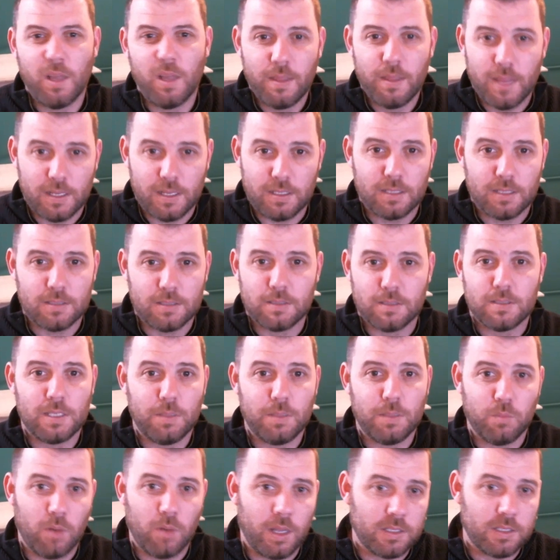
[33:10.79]
That doesn't
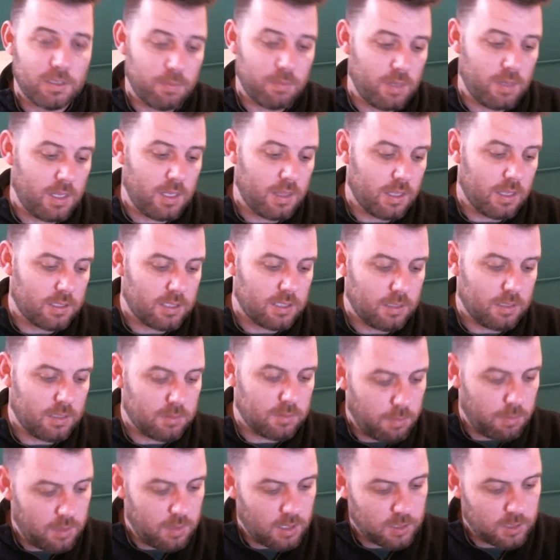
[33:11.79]
seem right to me. That seems
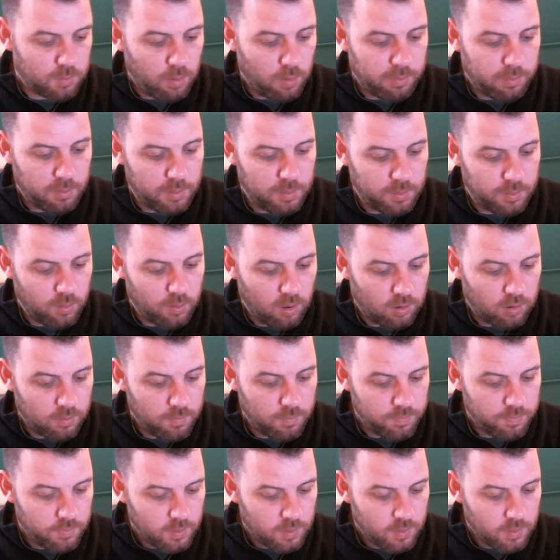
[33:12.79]
something that's probably wrong.